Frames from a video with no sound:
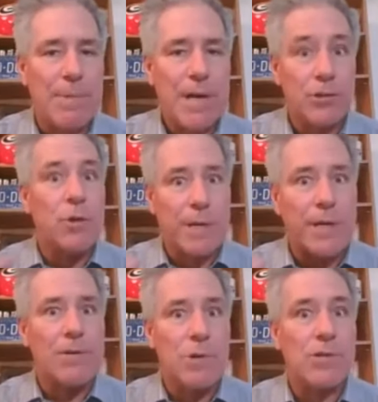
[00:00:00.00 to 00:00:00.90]
assuming,
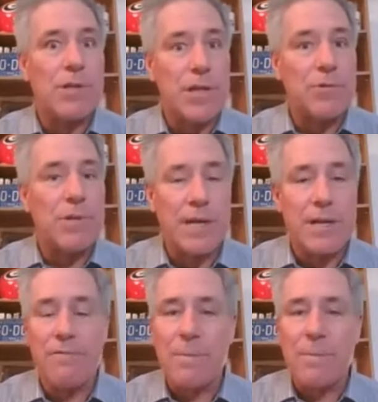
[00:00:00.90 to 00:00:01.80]
of course, that you think
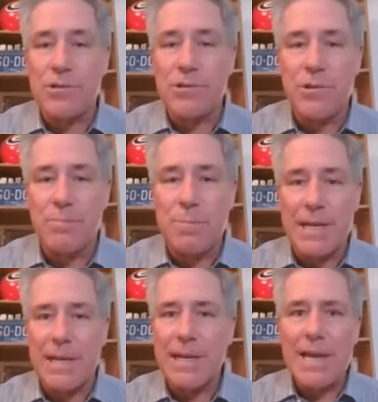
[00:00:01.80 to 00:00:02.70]
government is too
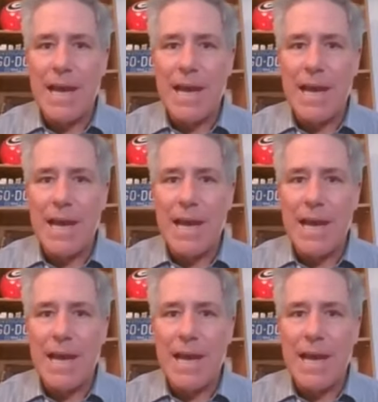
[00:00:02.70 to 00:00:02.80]
big.